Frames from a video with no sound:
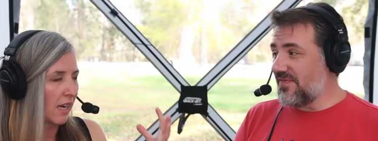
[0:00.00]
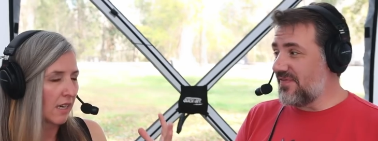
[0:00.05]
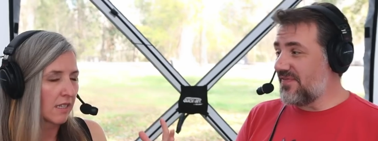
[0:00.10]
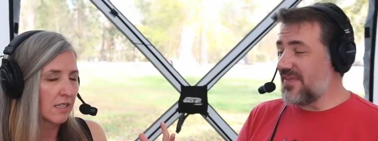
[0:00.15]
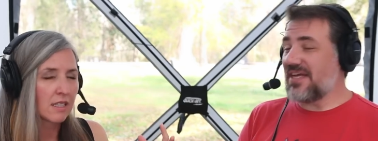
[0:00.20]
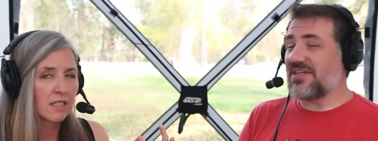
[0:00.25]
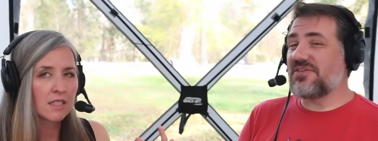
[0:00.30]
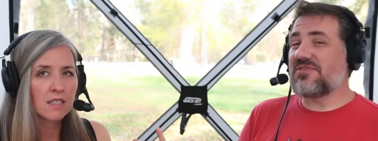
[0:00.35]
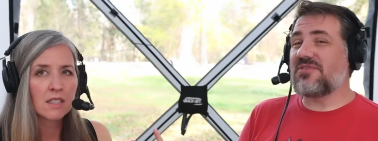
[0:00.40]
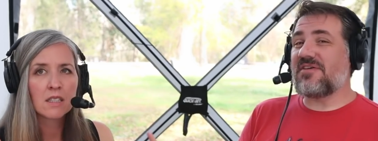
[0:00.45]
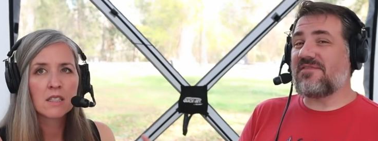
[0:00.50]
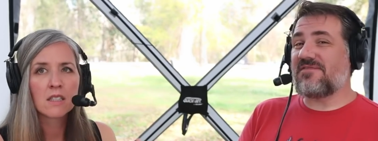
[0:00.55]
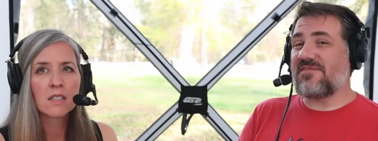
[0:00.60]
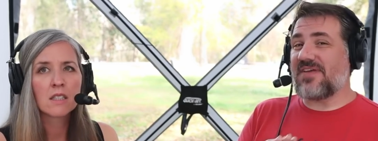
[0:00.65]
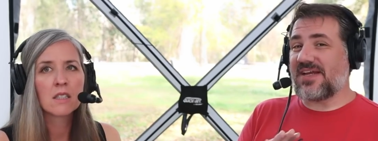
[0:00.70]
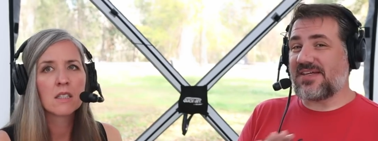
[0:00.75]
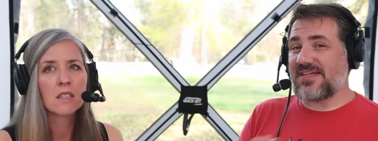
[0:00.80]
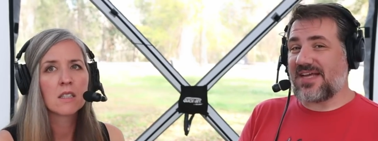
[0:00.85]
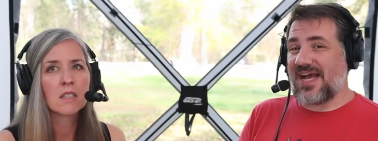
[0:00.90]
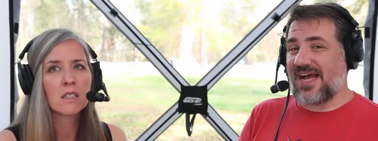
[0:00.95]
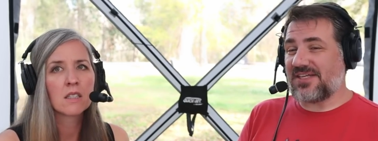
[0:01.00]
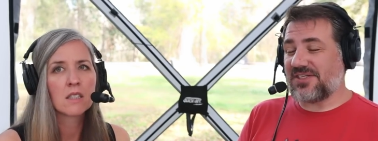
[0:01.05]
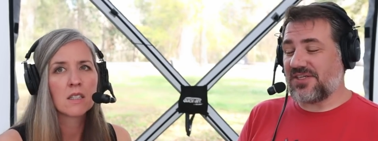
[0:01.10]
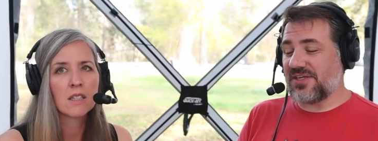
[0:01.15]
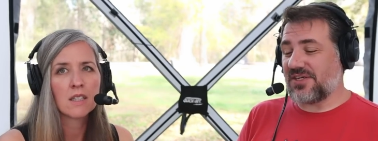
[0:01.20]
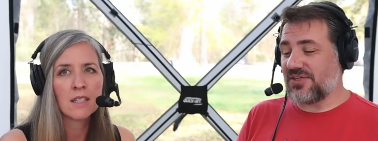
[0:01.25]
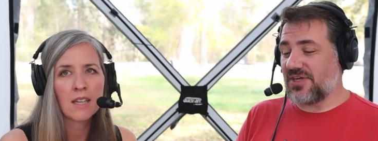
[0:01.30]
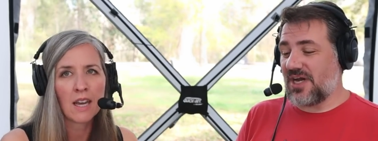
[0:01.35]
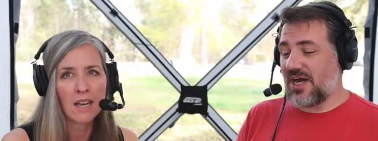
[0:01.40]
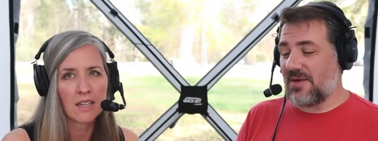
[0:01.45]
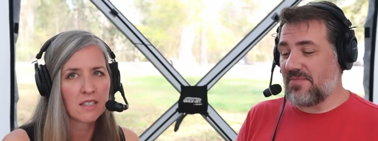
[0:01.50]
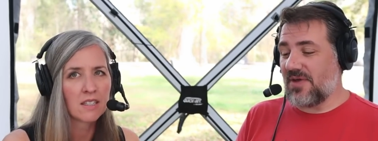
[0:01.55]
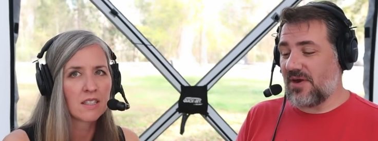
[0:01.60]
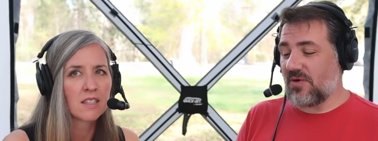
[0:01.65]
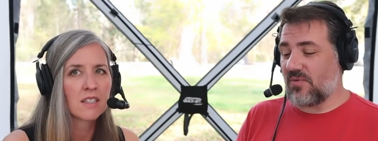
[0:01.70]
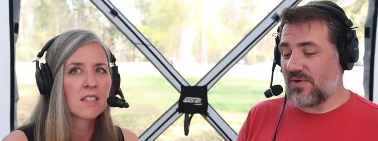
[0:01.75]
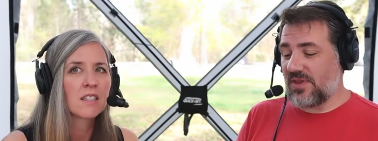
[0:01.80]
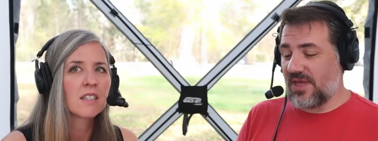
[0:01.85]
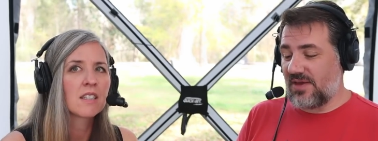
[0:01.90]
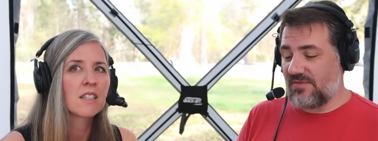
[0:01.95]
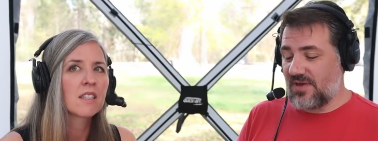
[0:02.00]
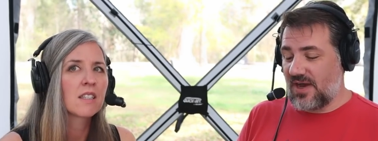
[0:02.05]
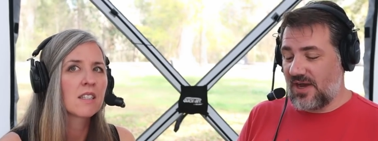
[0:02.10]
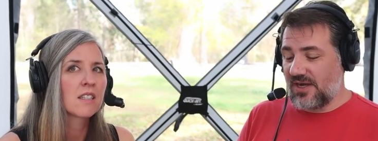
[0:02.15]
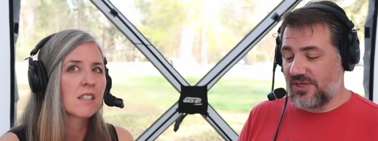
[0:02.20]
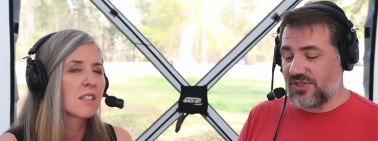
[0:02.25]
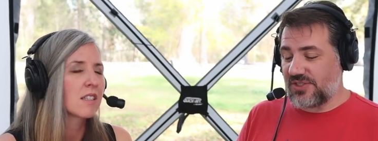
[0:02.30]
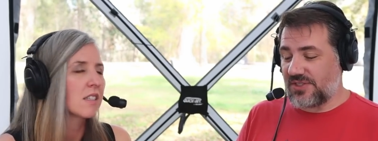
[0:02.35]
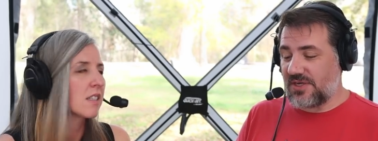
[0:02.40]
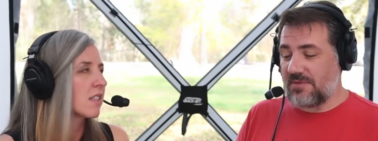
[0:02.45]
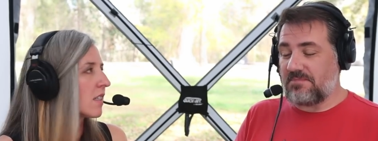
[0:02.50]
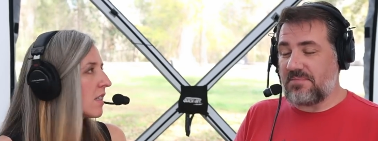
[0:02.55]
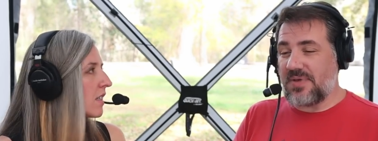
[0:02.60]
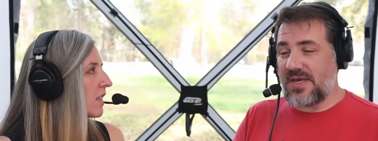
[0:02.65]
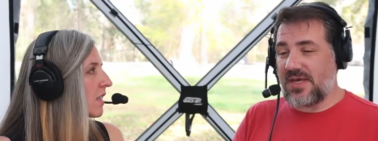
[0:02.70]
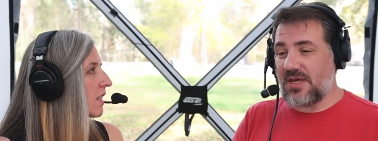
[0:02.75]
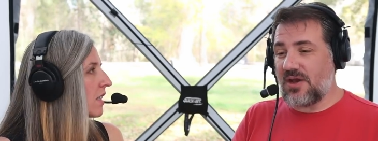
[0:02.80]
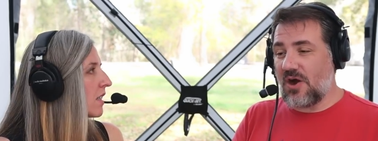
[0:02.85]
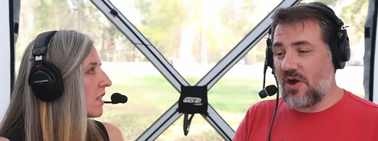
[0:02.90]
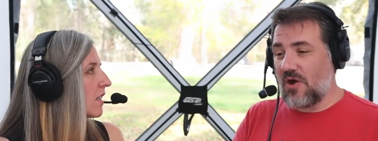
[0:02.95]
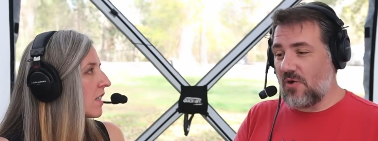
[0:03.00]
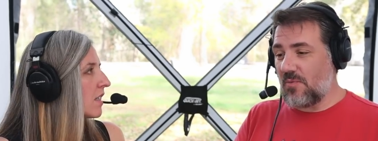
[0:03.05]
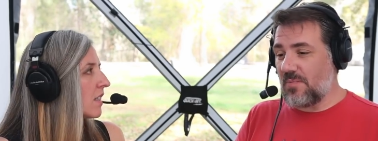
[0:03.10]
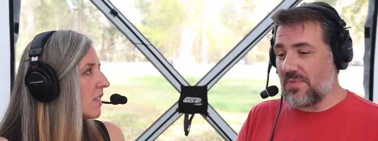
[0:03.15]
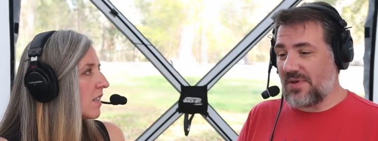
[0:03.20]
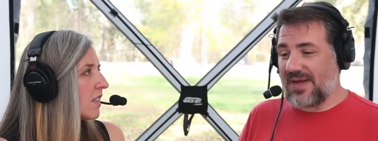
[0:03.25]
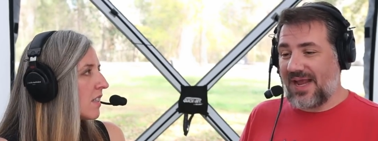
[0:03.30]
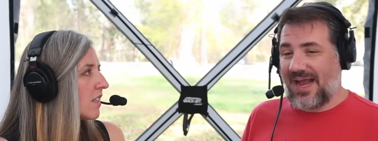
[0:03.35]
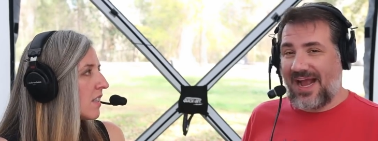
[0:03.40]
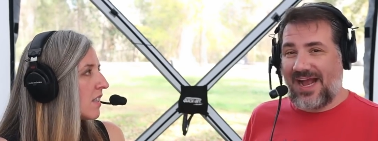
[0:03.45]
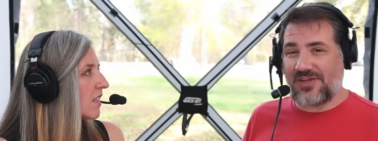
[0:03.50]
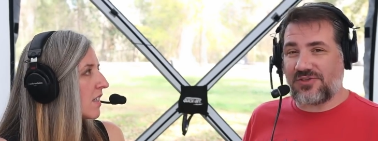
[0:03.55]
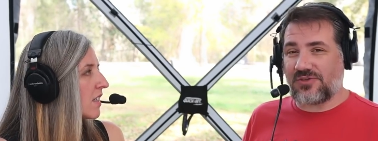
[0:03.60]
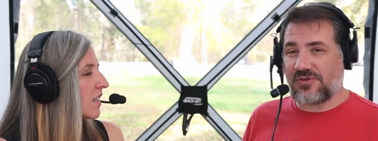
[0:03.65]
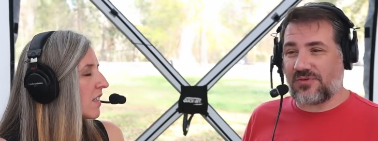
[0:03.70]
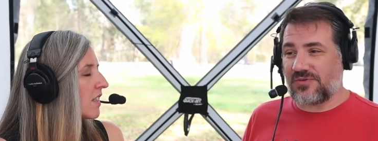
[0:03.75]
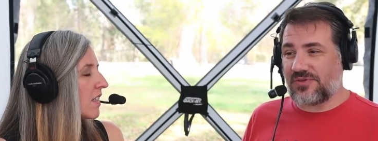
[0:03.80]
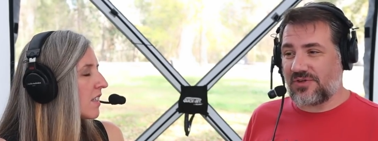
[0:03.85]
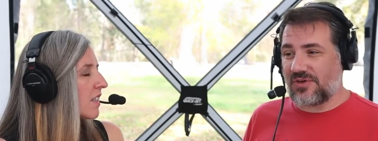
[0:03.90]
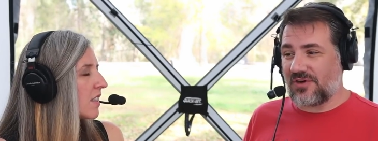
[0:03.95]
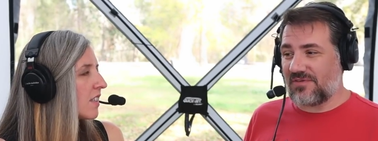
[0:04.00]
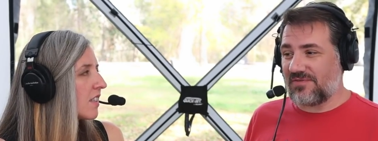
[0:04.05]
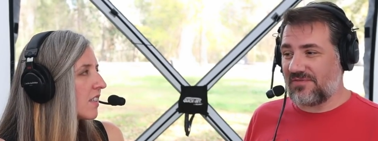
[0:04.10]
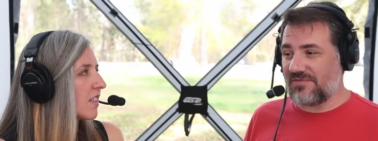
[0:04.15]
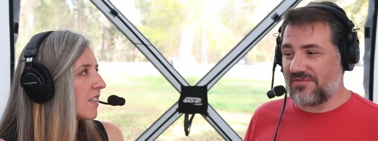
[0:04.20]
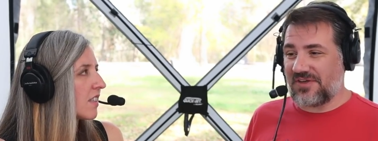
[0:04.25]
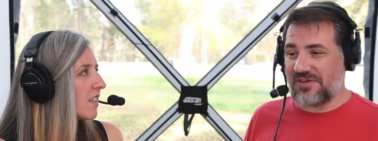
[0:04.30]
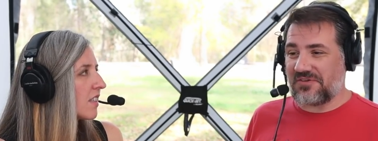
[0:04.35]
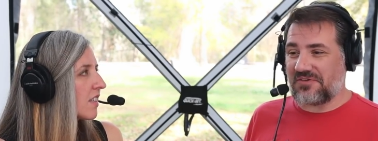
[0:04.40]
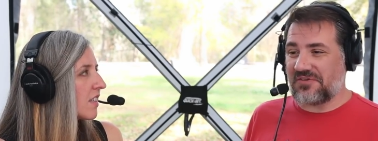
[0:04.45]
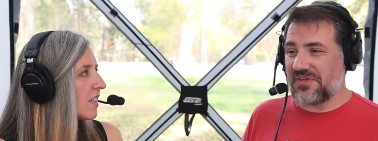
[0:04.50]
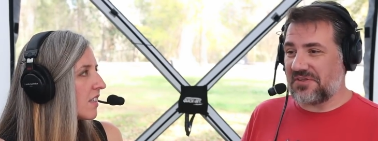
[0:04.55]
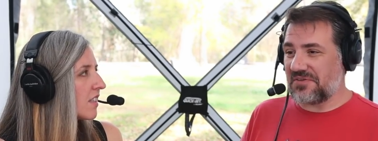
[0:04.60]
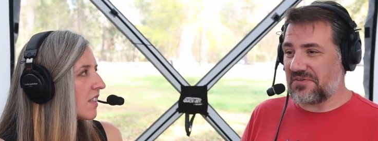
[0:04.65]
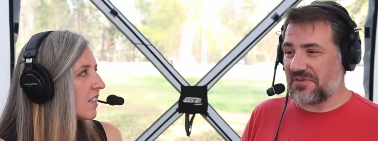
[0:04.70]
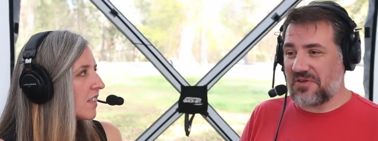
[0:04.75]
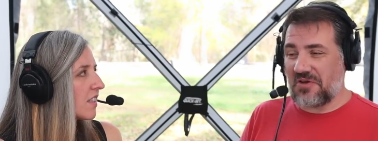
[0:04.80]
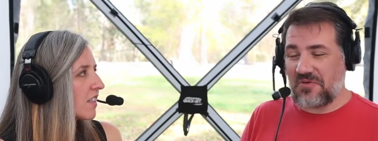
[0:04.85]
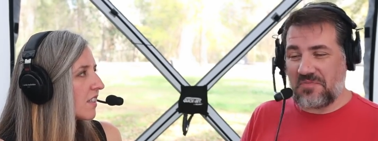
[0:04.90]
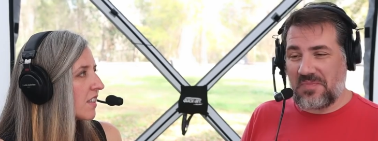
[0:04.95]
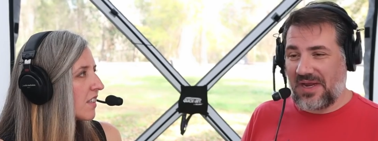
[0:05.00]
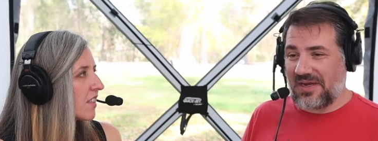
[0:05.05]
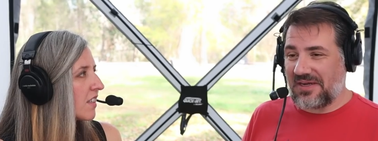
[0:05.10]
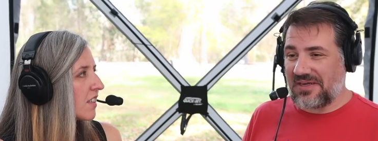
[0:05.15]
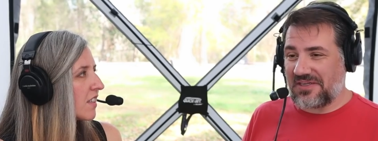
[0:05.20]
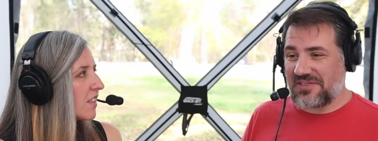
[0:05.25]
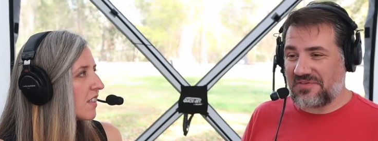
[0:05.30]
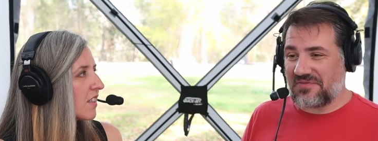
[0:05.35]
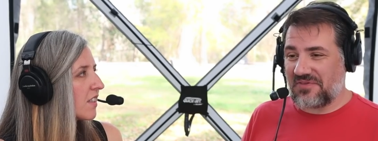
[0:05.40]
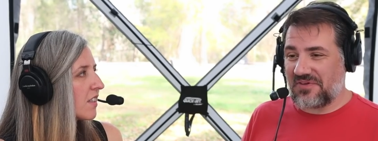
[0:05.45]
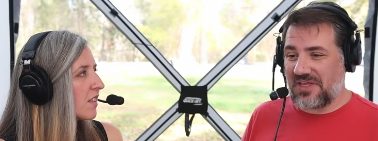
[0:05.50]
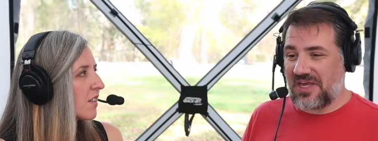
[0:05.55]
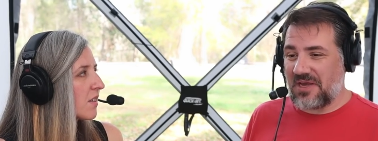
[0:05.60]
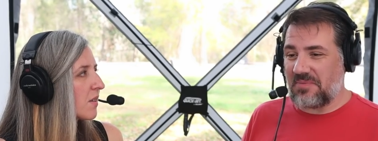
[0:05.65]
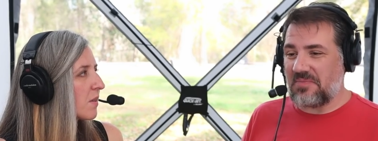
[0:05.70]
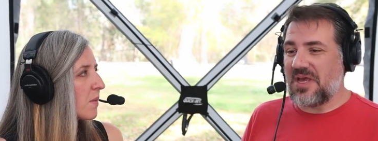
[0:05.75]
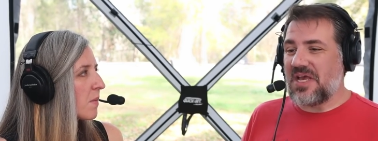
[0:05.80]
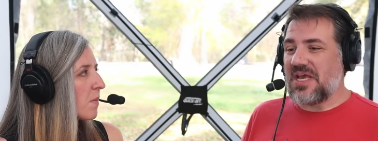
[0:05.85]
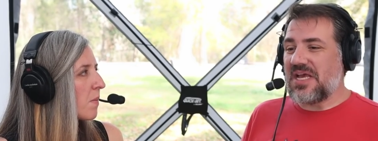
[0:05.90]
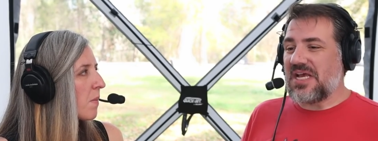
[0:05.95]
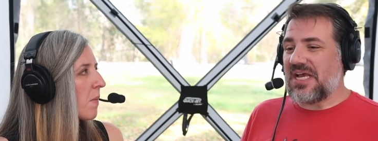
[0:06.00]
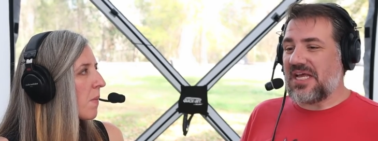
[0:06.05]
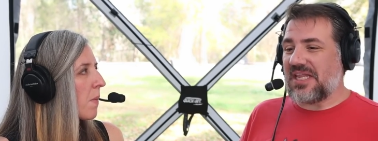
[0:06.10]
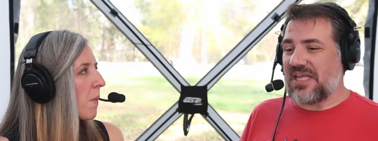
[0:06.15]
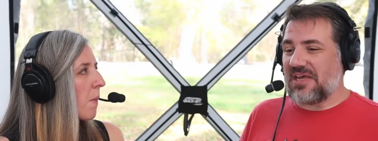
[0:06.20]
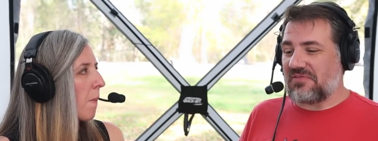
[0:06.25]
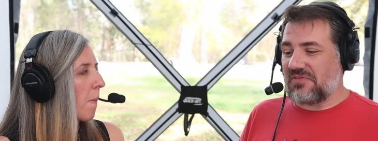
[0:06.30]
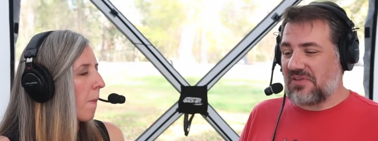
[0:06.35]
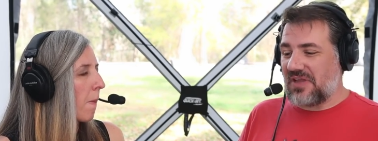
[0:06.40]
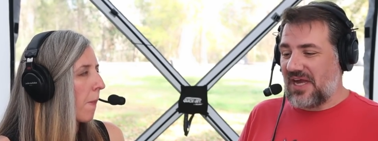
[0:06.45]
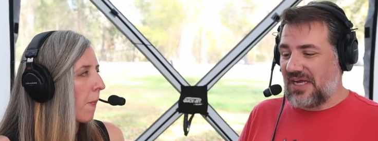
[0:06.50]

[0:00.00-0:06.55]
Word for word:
Speaker 1: Yes. They do a fantastic job yes. there where they've got just a big open astroturf field that's low maintenance for them. And they have